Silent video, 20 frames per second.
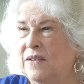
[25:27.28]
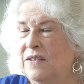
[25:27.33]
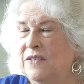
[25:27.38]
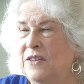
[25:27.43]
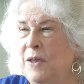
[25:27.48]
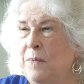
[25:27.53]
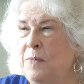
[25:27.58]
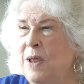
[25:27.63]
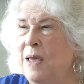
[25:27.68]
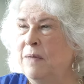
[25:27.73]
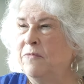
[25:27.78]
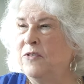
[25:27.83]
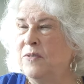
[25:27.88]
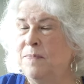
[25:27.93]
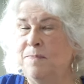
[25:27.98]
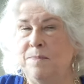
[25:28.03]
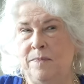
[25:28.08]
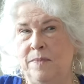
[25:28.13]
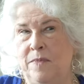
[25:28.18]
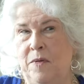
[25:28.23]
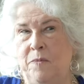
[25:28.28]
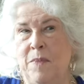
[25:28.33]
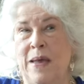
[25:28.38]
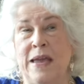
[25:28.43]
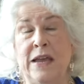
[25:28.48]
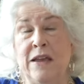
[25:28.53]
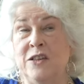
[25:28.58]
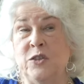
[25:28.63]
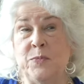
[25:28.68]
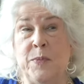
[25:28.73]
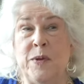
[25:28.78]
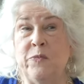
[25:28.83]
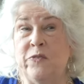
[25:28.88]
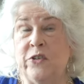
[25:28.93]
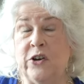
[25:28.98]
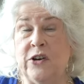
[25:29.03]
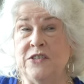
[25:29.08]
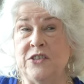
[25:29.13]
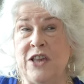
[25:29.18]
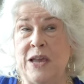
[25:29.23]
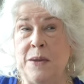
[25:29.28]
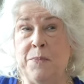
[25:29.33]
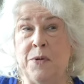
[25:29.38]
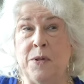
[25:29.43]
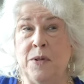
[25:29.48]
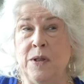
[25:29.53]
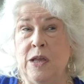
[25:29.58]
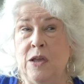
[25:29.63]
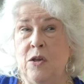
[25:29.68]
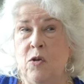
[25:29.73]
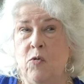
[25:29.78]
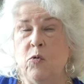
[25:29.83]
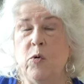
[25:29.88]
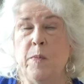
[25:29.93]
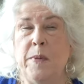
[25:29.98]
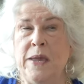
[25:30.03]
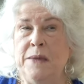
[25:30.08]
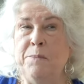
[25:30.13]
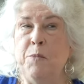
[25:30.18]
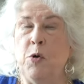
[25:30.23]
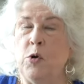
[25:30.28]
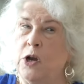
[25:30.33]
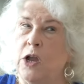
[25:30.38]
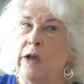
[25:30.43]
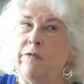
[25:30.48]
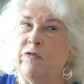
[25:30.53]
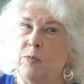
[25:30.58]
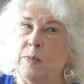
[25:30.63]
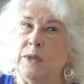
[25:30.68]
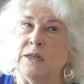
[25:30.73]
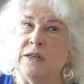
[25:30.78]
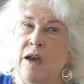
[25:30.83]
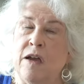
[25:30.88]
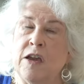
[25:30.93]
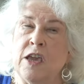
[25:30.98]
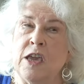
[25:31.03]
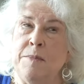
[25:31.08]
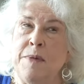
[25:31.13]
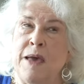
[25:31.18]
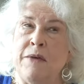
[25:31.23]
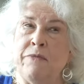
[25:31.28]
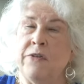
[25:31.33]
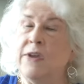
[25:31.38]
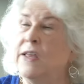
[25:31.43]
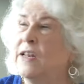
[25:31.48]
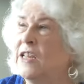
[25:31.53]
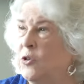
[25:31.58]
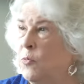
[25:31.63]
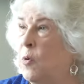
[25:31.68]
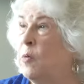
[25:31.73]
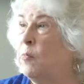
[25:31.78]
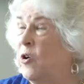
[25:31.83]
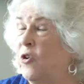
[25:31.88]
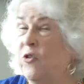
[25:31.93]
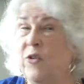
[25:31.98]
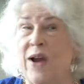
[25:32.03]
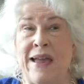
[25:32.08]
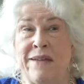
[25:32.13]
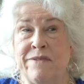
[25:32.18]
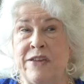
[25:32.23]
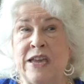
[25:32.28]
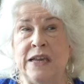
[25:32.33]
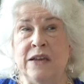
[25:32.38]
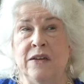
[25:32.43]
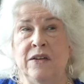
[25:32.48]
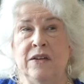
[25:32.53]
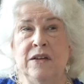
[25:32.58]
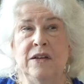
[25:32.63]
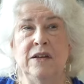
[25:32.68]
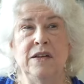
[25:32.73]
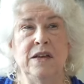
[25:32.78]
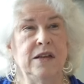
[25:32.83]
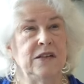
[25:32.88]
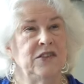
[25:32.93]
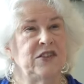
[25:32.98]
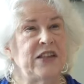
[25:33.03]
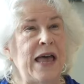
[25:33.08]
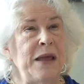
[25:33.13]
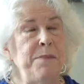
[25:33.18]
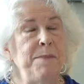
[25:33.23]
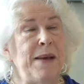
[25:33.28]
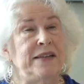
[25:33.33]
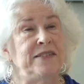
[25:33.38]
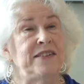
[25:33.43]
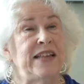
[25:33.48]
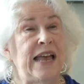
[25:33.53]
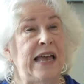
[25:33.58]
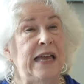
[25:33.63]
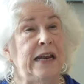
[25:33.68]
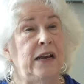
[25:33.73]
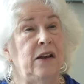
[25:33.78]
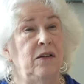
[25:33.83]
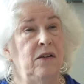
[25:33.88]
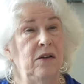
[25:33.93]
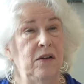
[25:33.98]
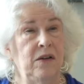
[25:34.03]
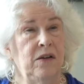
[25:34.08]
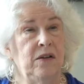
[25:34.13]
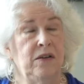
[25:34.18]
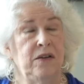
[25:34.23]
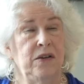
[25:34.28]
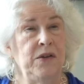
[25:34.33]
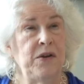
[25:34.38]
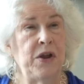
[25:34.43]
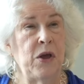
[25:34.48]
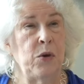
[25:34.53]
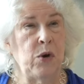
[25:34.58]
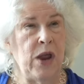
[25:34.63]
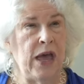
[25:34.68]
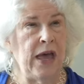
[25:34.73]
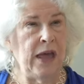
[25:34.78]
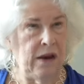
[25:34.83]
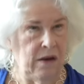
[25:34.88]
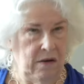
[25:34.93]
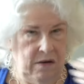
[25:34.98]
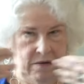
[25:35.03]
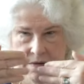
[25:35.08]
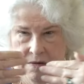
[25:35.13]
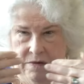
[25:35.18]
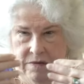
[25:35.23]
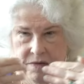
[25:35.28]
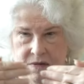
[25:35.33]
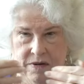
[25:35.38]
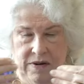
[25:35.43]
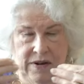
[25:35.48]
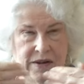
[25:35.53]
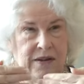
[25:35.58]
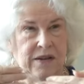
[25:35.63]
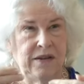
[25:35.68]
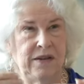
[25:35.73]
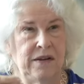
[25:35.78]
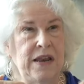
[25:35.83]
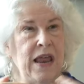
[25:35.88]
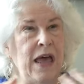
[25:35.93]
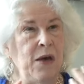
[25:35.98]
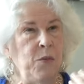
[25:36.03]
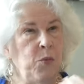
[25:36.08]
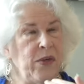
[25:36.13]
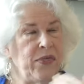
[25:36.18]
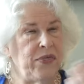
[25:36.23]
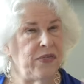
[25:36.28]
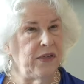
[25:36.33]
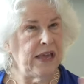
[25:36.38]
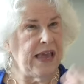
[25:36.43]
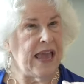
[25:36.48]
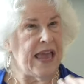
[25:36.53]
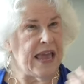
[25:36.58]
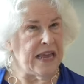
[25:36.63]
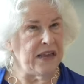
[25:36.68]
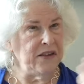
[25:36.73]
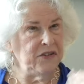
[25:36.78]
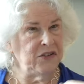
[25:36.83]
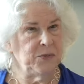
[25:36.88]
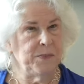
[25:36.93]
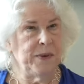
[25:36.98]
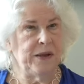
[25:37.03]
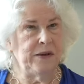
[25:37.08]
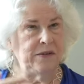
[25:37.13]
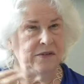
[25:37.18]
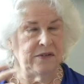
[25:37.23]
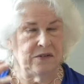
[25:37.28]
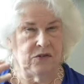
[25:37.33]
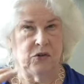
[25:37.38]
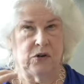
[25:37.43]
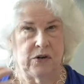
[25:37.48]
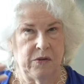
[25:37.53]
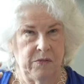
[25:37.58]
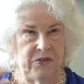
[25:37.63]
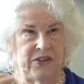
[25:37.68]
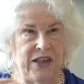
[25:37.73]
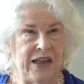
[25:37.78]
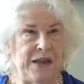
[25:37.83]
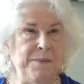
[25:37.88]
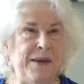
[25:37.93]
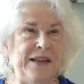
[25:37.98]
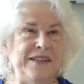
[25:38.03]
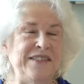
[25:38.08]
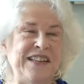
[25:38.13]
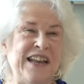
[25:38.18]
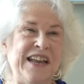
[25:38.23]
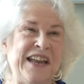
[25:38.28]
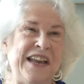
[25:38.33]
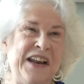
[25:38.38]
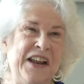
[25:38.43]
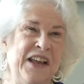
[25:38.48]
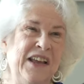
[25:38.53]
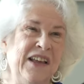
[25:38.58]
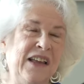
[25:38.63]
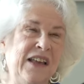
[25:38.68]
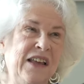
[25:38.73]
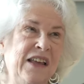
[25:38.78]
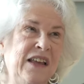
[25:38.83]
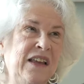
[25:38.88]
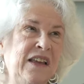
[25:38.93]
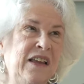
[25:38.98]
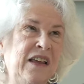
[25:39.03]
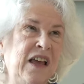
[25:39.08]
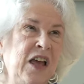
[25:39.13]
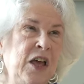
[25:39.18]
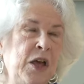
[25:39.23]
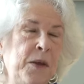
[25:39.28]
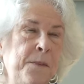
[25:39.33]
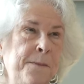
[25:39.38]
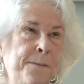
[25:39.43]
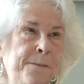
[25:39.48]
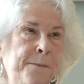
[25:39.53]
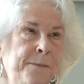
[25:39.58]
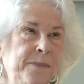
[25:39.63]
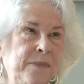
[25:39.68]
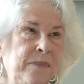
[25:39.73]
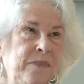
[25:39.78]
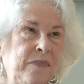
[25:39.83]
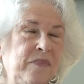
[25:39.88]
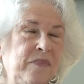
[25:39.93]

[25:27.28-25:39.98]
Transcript: sometimes my husband, for example, will be more comfortable talking about feelings when we're driving, side by side. You know, not not with the gaze, yes. but mm-hmm. sort of side by side. Um,